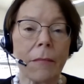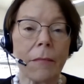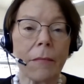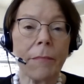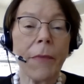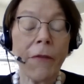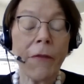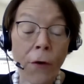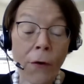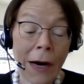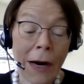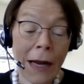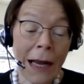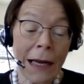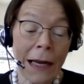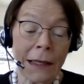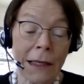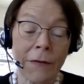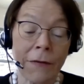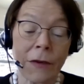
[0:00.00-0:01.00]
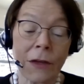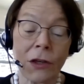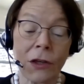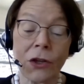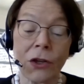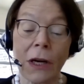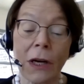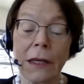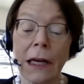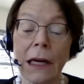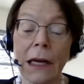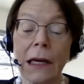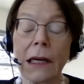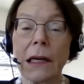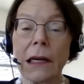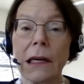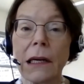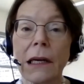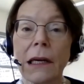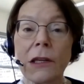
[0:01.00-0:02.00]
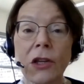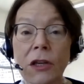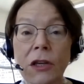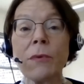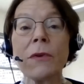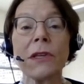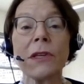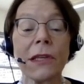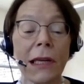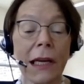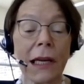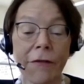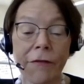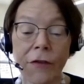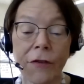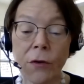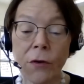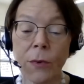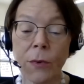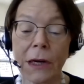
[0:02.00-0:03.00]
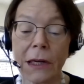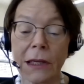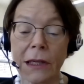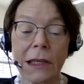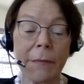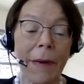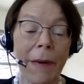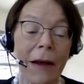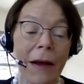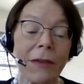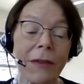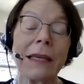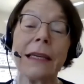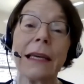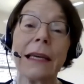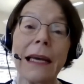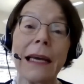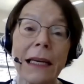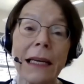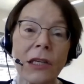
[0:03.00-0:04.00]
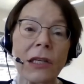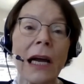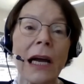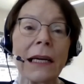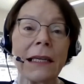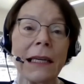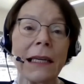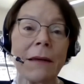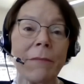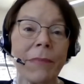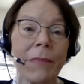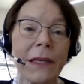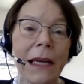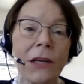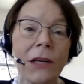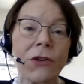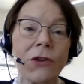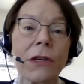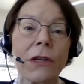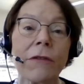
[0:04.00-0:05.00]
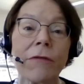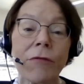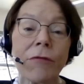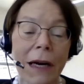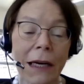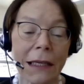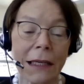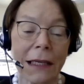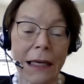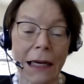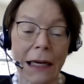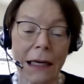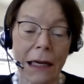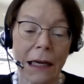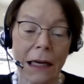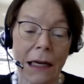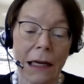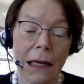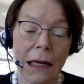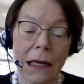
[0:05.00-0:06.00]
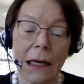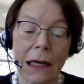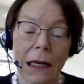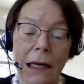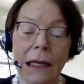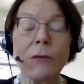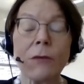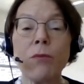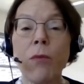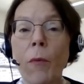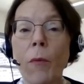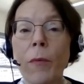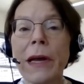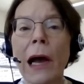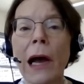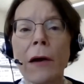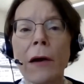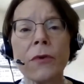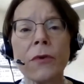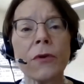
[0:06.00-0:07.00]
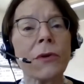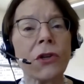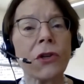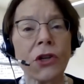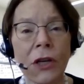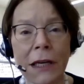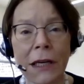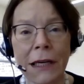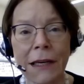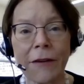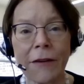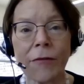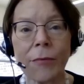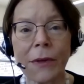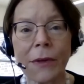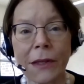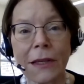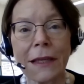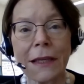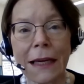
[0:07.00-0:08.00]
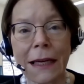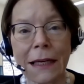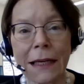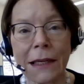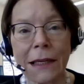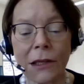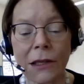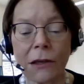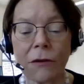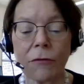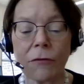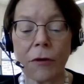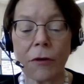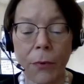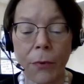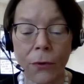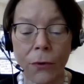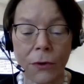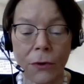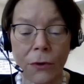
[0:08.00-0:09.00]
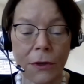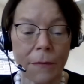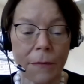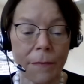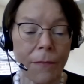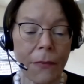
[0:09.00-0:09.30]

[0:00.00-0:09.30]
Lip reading: Before I hand over to Sian, I just want to say a few words about the exciting potential of RegTech and what we hope to achieve with today's report.